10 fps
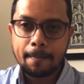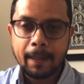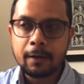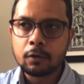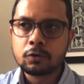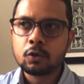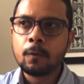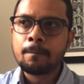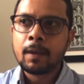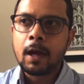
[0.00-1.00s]
And also
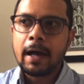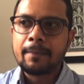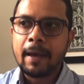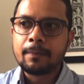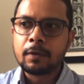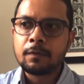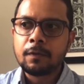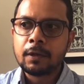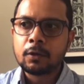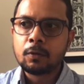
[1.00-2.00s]
I'm happy
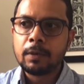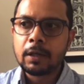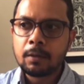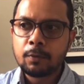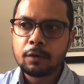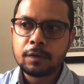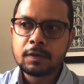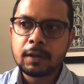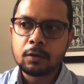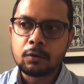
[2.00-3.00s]
when you're making profits,
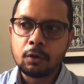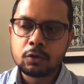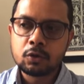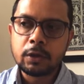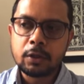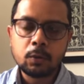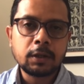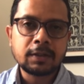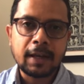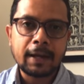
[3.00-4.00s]
and also
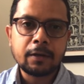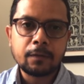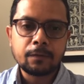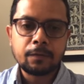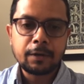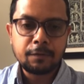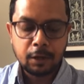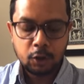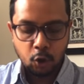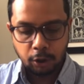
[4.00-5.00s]
equally sad when we are
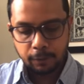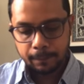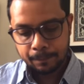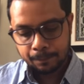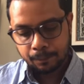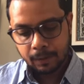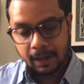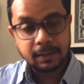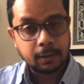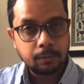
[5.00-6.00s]
not
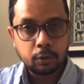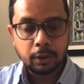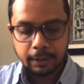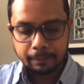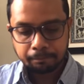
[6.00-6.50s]
as a community.